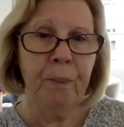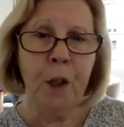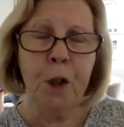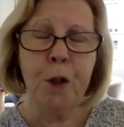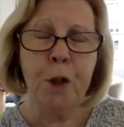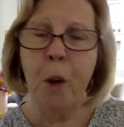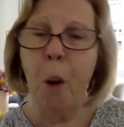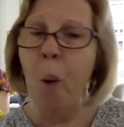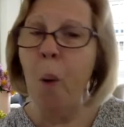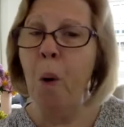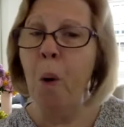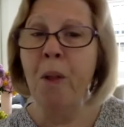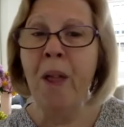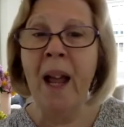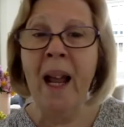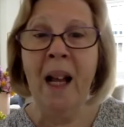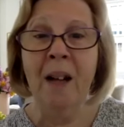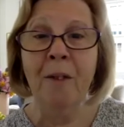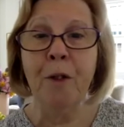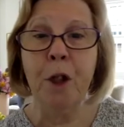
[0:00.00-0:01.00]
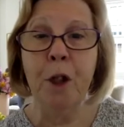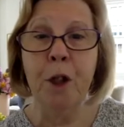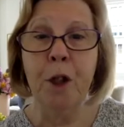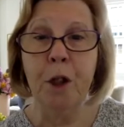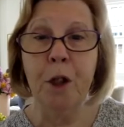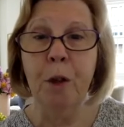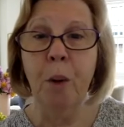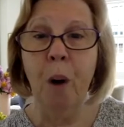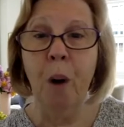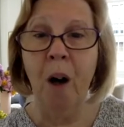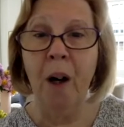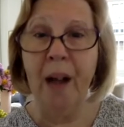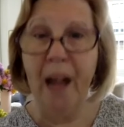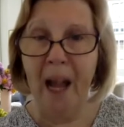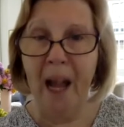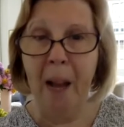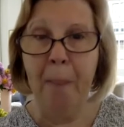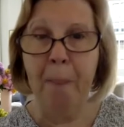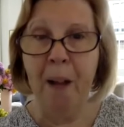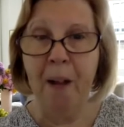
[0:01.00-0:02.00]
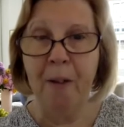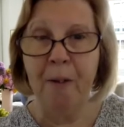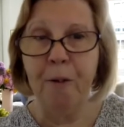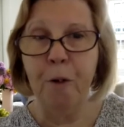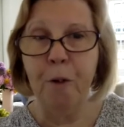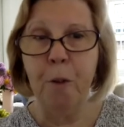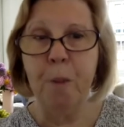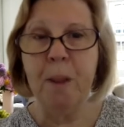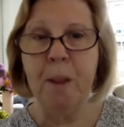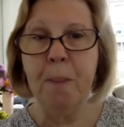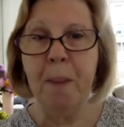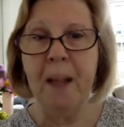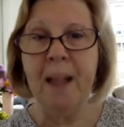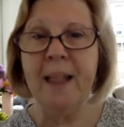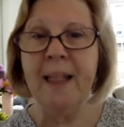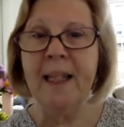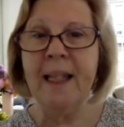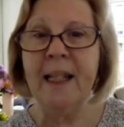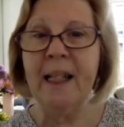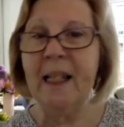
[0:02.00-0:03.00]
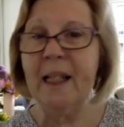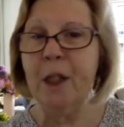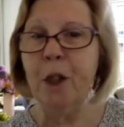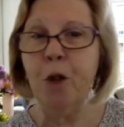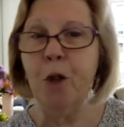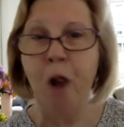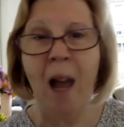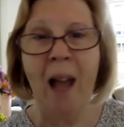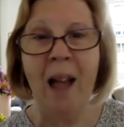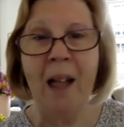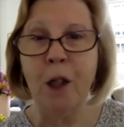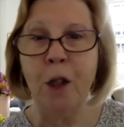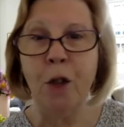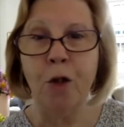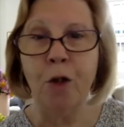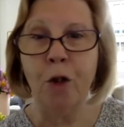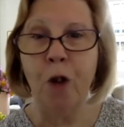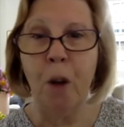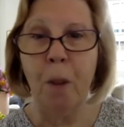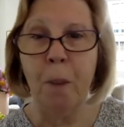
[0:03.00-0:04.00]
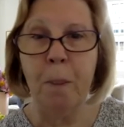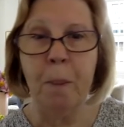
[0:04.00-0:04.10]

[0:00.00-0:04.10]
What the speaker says: So all they have to do on our platform is basically drag and drop.